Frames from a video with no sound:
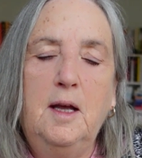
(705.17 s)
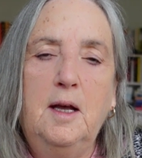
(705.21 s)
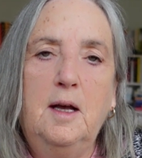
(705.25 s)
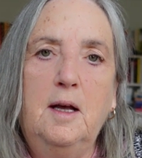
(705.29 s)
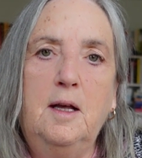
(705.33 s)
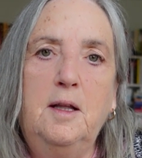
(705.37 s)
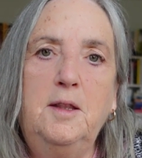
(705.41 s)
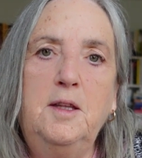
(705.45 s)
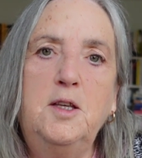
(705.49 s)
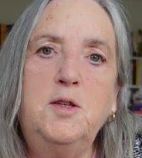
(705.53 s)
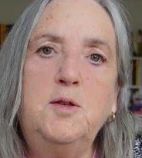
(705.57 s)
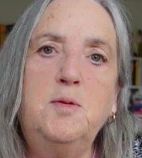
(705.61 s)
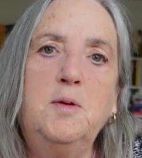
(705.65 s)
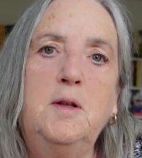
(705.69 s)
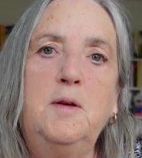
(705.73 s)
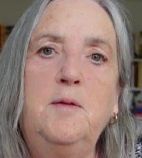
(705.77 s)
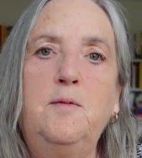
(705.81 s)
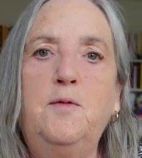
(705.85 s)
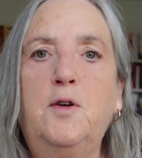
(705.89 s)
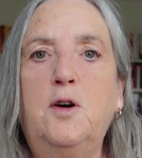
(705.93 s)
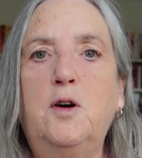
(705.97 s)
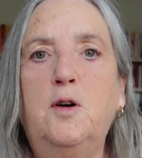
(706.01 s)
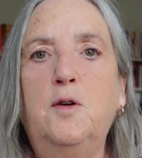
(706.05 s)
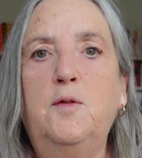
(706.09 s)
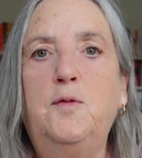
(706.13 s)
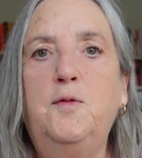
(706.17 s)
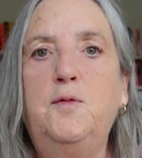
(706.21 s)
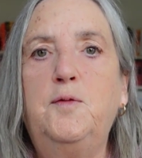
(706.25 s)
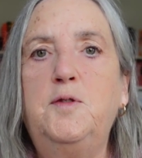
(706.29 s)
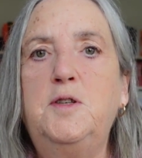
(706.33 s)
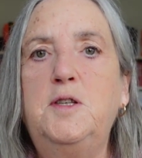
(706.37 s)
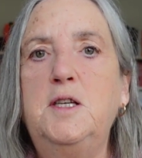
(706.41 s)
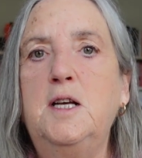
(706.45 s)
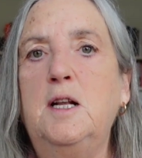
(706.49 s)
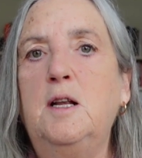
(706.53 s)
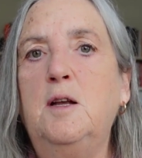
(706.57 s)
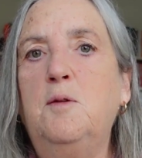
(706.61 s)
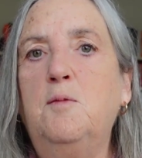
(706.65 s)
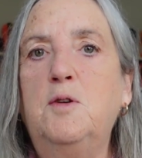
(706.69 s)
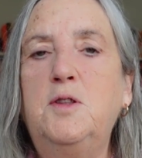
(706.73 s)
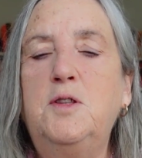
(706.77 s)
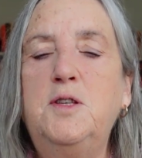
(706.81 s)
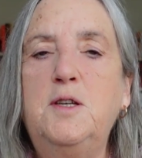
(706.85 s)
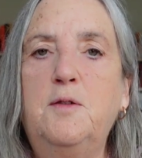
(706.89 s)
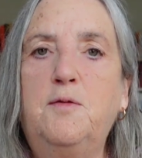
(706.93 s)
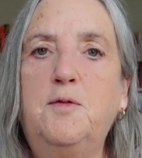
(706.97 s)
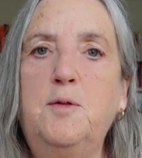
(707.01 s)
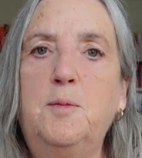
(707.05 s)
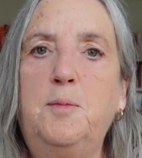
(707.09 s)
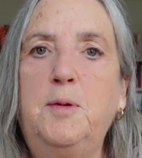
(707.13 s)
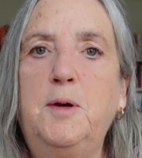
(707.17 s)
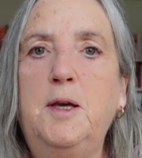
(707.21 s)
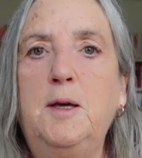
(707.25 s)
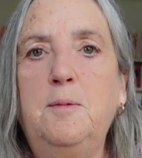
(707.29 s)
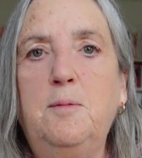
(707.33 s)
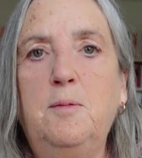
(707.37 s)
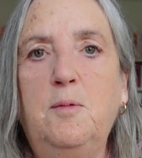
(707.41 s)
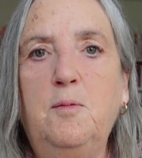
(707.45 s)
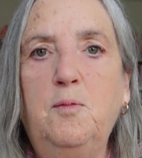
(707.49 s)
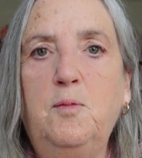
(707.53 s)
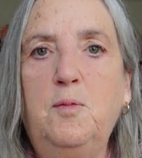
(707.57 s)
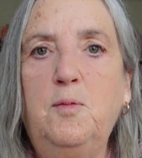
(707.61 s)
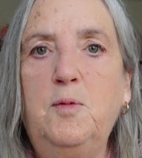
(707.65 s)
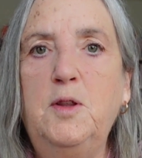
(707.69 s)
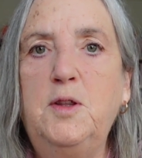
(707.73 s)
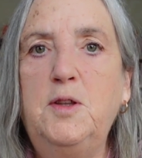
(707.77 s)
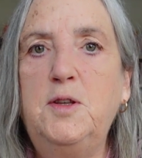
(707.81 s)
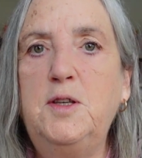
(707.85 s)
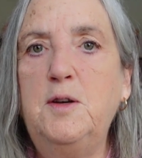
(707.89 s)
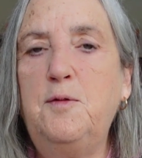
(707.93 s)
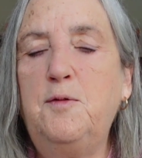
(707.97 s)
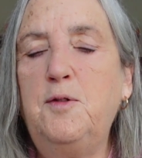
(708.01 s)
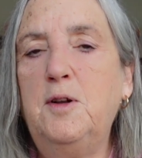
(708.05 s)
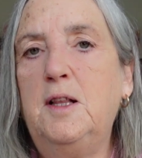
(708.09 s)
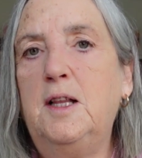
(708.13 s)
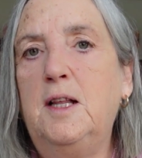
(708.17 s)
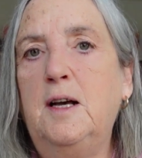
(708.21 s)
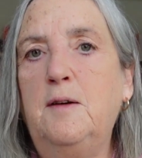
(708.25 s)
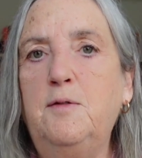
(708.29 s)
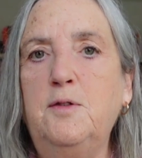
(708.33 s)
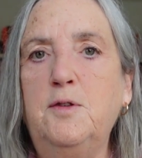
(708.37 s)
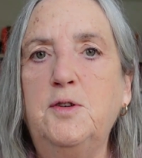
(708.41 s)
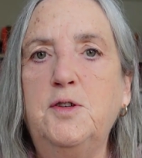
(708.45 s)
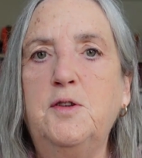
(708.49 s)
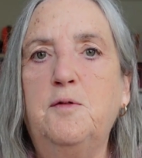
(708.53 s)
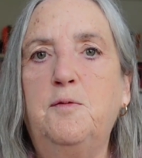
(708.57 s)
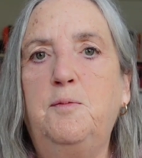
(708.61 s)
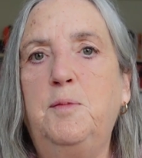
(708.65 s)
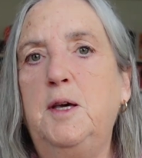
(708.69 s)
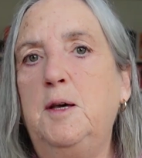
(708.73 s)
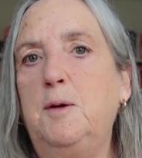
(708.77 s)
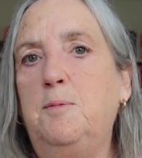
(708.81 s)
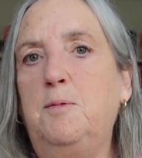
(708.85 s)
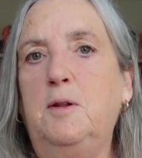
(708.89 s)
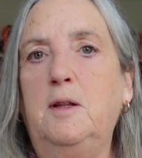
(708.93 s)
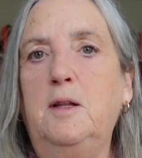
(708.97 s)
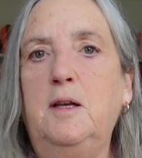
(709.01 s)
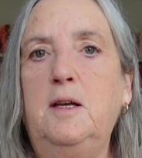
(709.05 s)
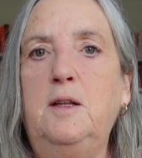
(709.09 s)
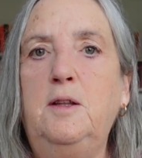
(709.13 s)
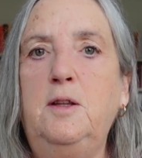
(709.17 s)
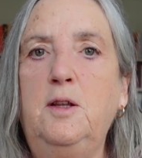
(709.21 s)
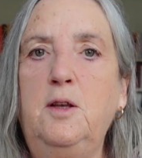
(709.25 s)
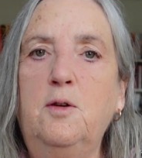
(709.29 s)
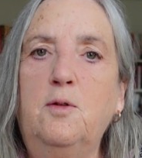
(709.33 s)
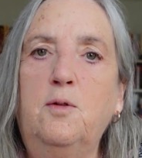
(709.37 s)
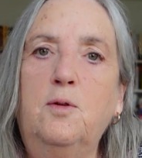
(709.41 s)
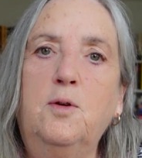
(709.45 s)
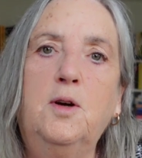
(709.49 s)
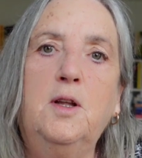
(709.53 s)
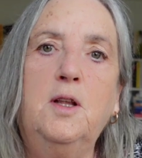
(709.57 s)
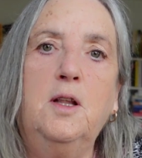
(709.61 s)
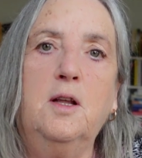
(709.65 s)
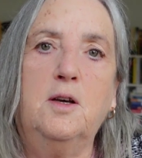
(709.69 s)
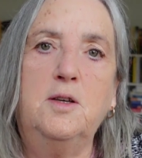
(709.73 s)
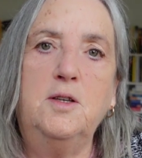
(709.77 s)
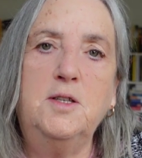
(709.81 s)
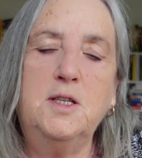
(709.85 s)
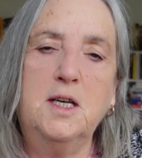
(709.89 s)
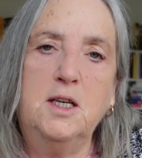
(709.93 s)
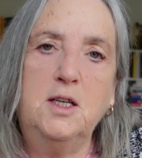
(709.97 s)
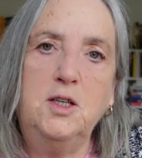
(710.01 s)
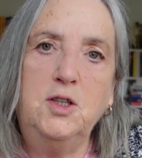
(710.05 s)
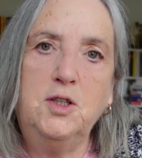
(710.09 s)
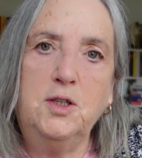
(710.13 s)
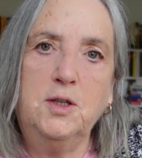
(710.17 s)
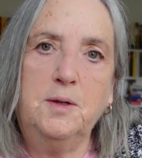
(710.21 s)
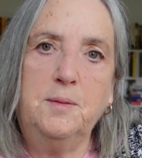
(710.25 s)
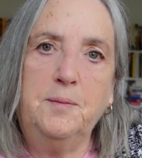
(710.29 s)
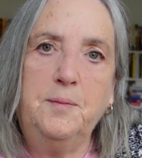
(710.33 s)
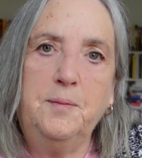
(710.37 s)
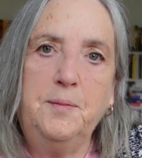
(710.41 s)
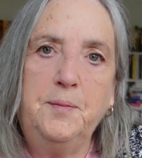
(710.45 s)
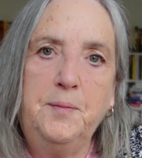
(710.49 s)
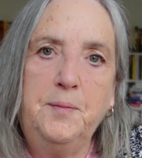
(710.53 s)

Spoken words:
And this will involve dealing with different people, with different levels of people in the organisation.